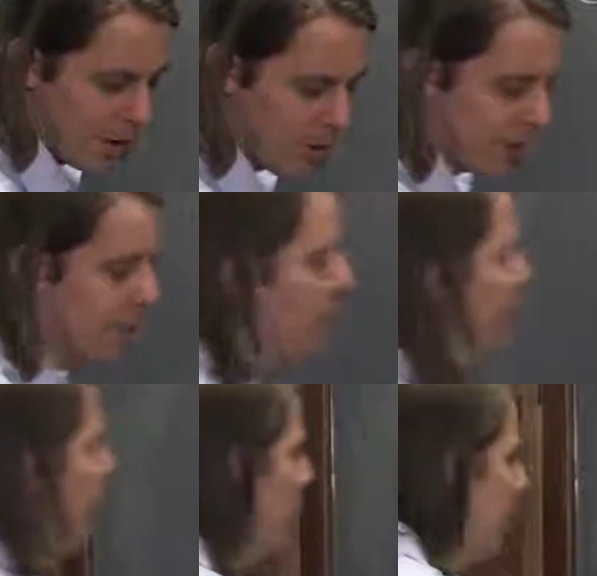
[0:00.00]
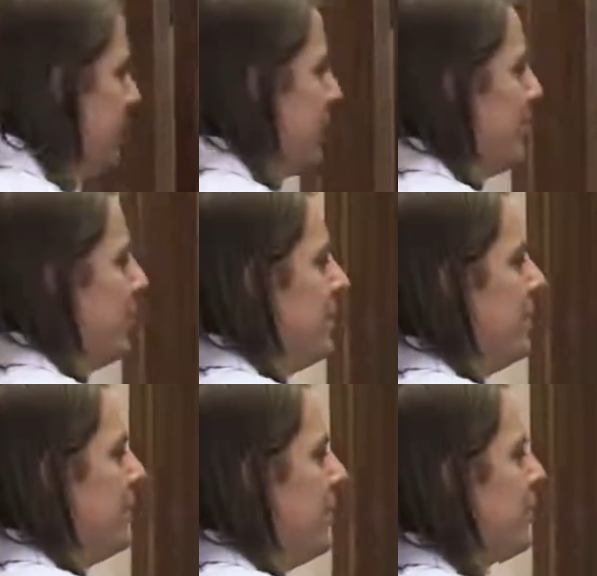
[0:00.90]
Okay, so for one example,
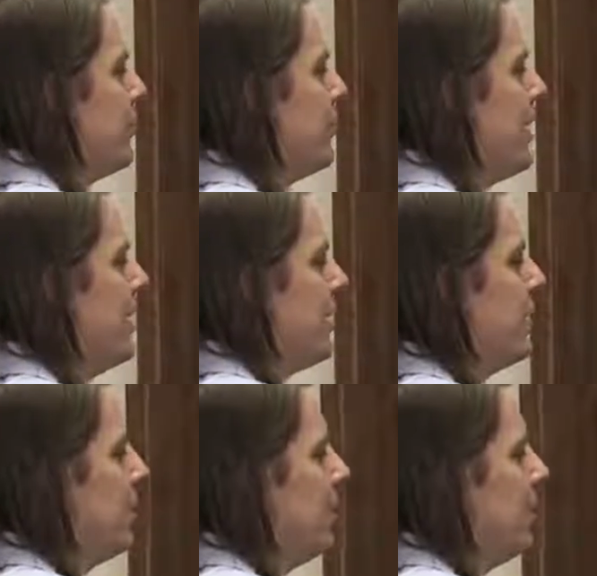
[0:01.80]
is electrostatic